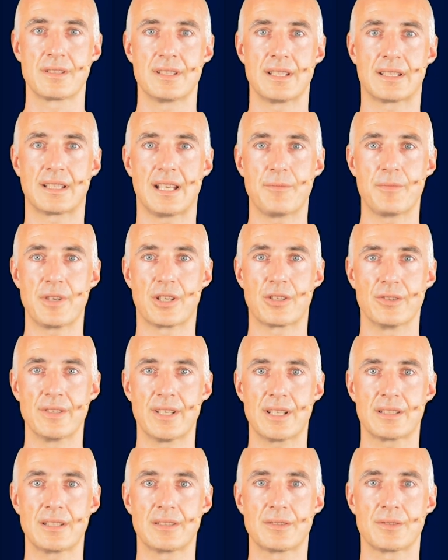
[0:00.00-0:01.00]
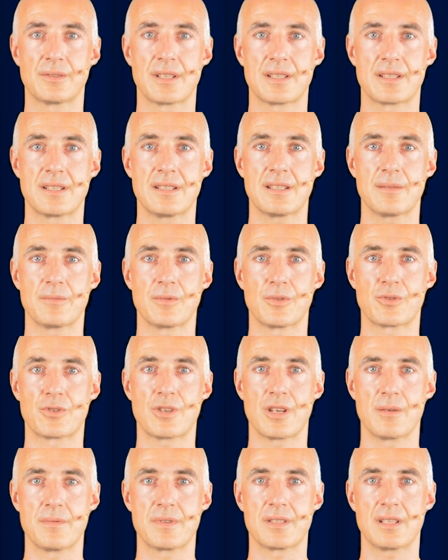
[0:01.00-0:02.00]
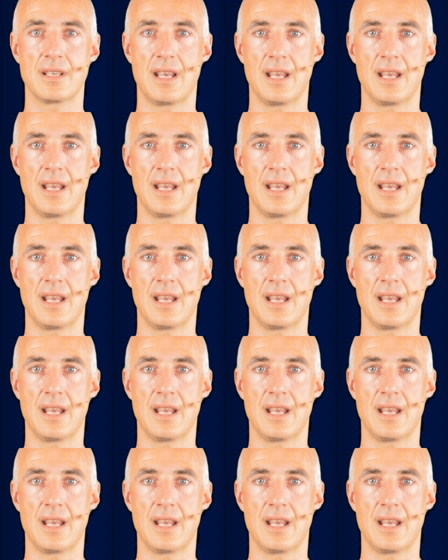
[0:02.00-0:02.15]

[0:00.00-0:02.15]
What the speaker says: that can be connected to the system on chips